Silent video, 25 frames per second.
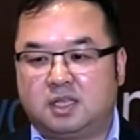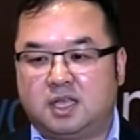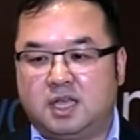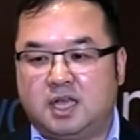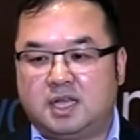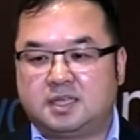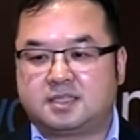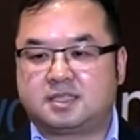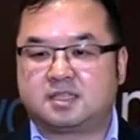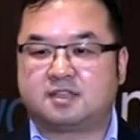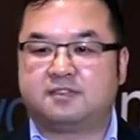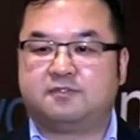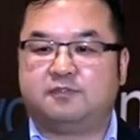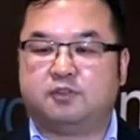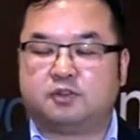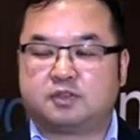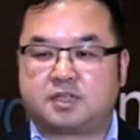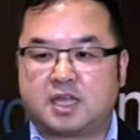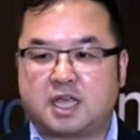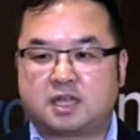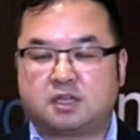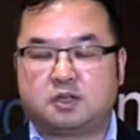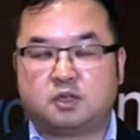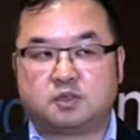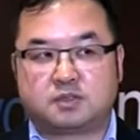I think for
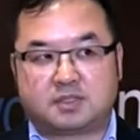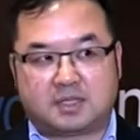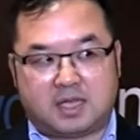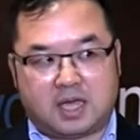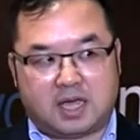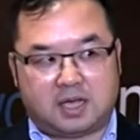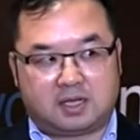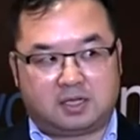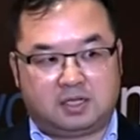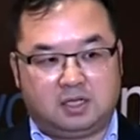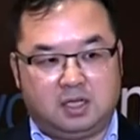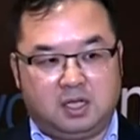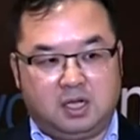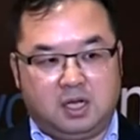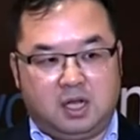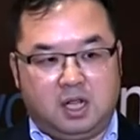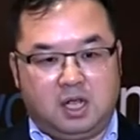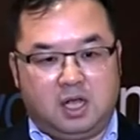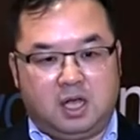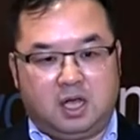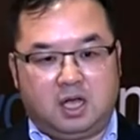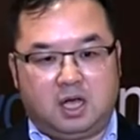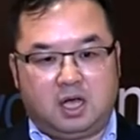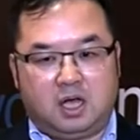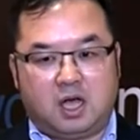technical side, uh,